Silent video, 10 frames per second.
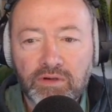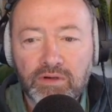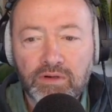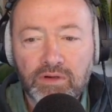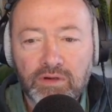
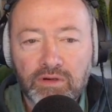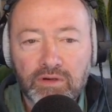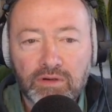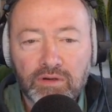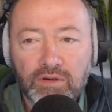
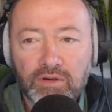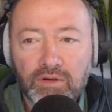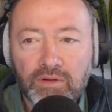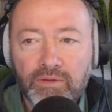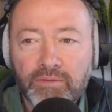
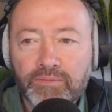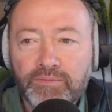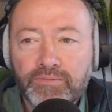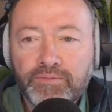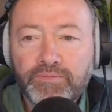
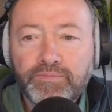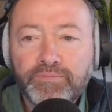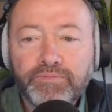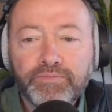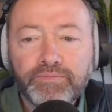
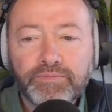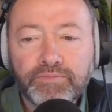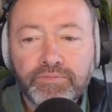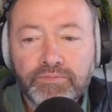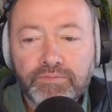
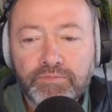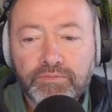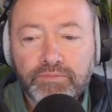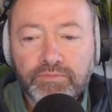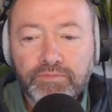
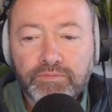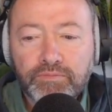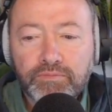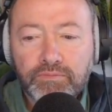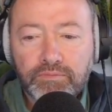
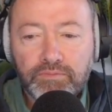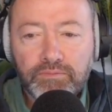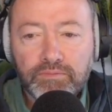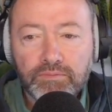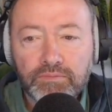
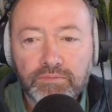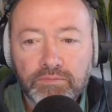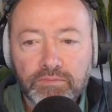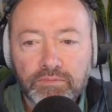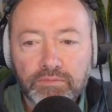
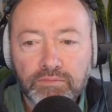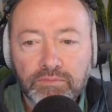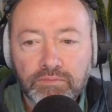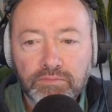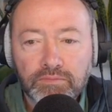
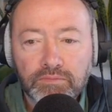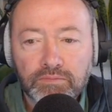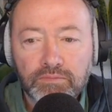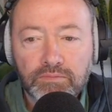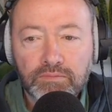
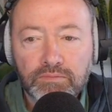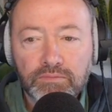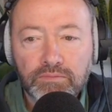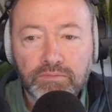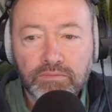
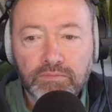No words are spoken by the person on screen.